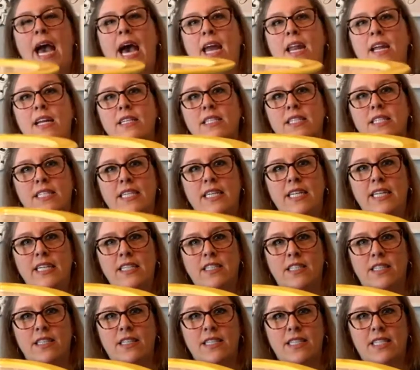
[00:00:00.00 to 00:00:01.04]
had it
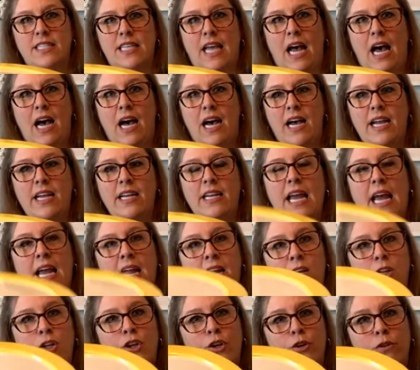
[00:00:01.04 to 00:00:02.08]
sitting to the side
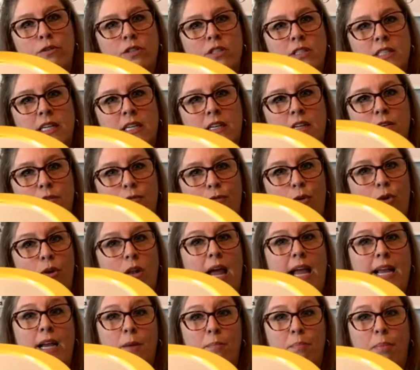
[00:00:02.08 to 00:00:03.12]
and used it for
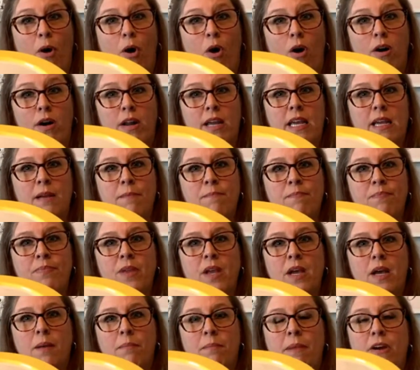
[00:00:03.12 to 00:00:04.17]
like a party,
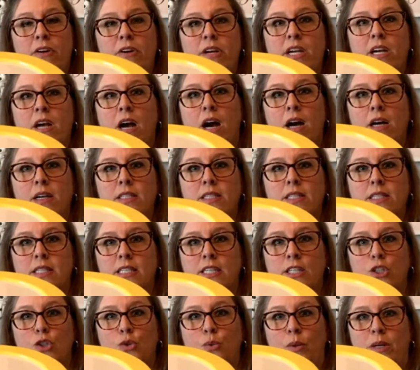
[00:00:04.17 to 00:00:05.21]
Mary Cox is
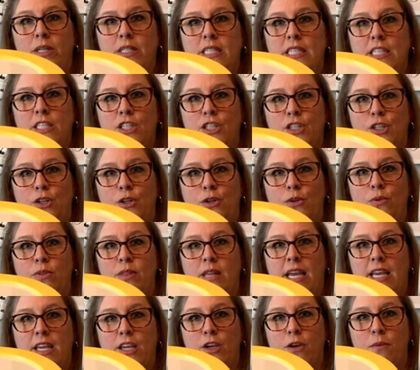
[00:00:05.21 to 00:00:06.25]
at 22.
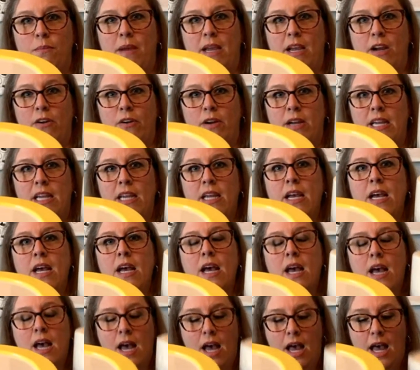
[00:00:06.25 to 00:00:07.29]
Thank you, Mary.
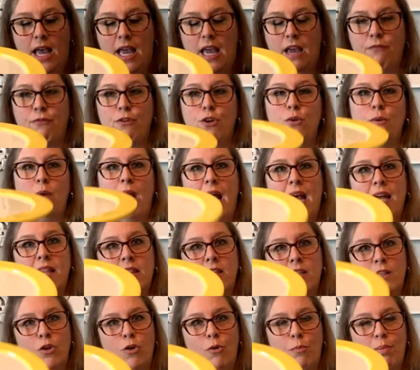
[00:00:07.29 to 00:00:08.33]
If you had
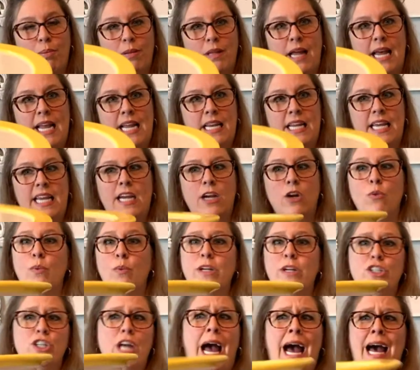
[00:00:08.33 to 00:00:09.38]
the little plate here,
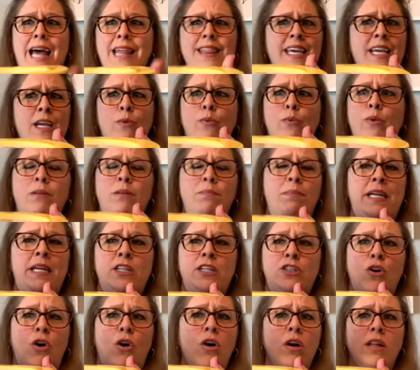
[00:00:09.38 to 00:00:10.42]
which I think would be
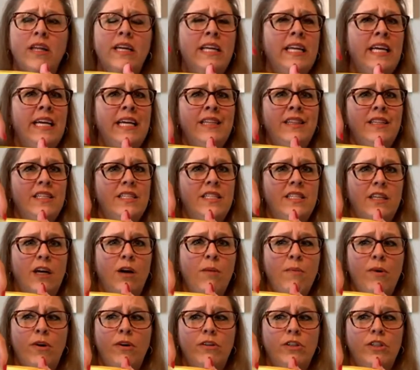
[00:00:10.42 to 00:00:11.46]
darling in the
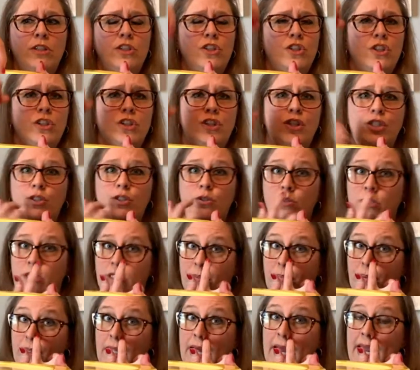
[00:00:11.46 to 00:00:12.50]
summer to just use
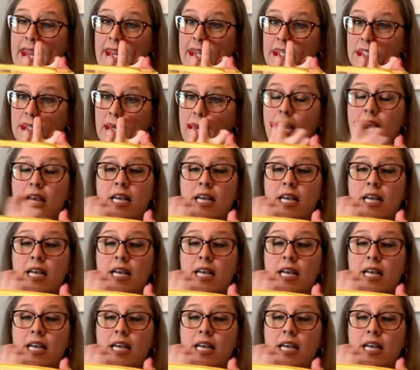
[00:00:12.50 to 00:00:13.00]
the plate,